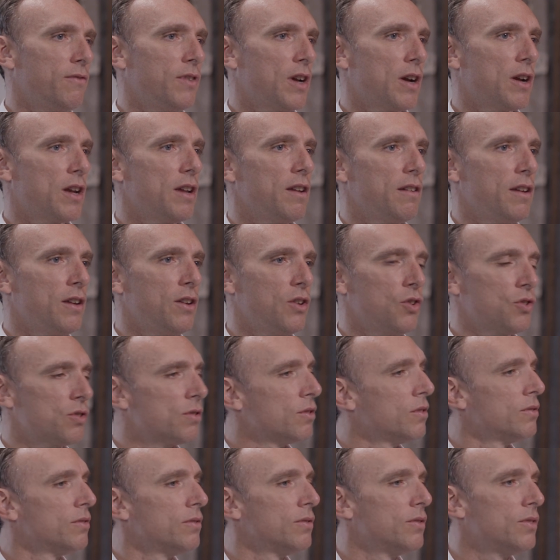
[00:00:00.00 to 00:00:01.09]
very
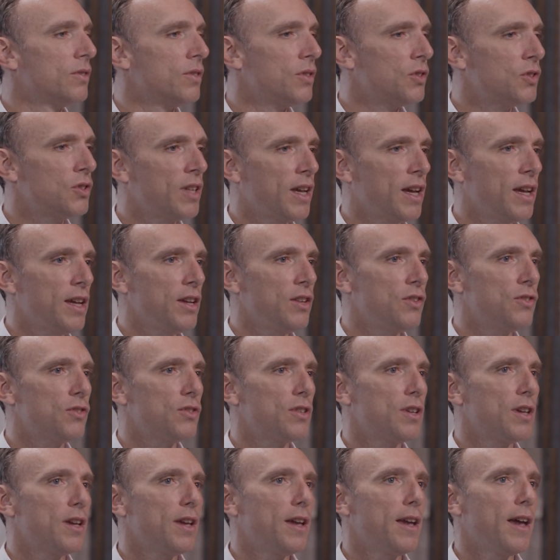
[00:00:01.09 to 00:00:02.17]
initial stage.